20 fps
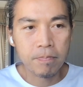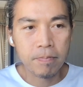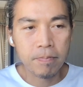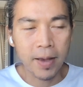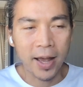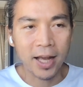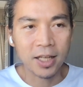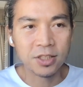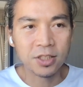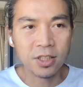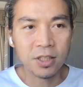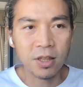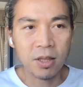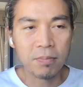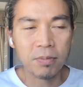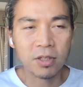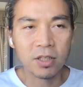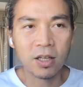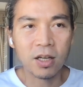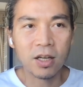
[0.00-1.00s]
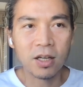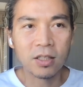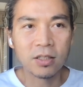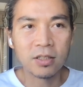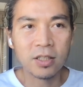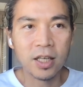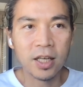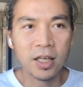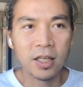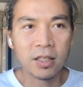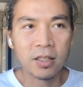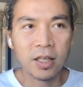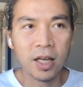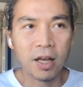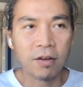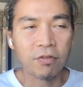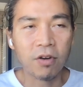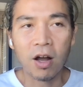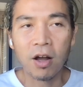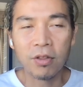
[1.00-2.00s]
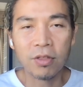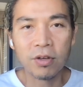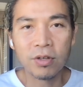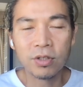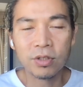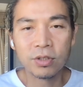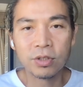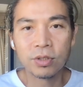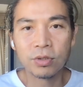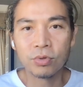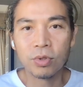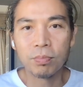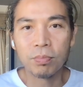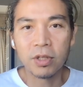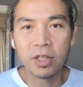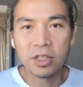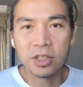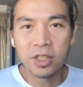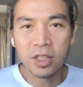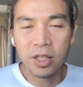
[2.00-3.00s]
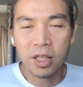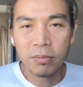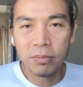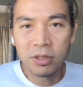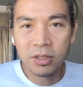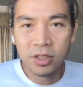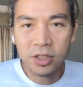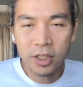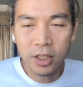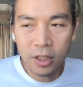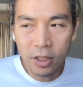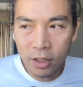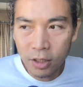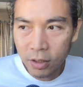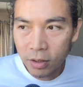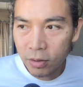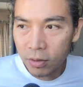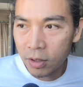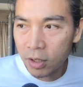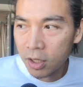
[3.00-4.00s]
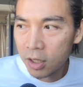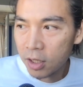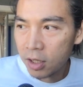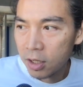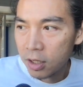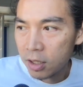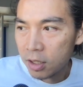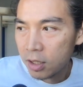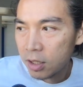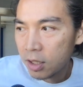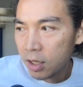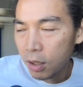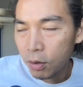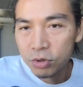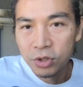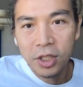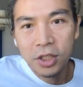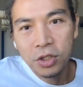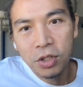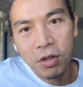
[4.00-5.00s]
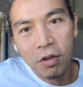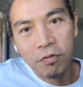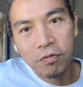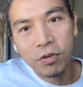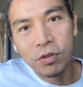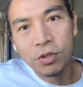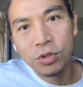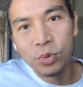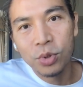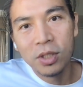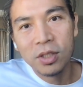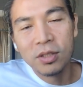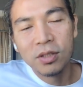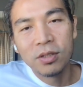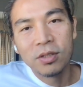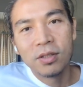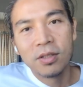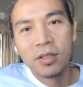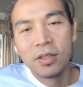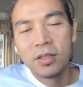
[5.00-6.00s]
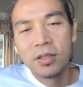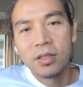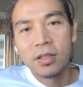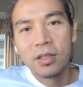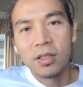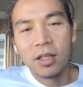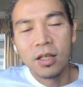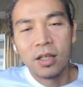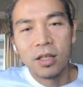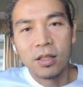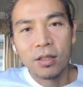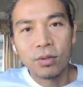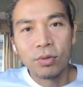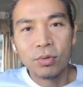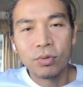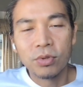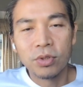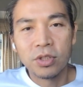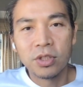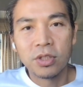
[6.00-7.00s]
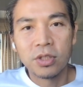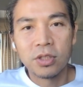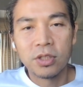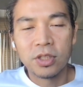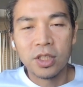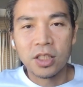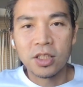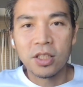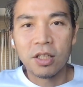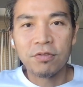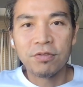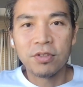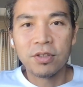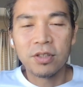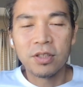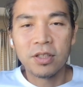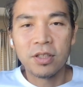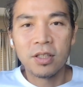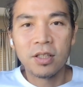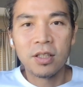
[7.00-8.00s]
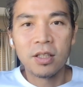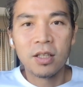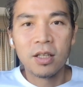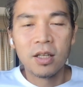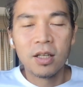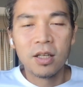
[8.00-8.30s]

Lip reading: passing the baton and have others replacing them as CEO. I was actually the first one who's successfully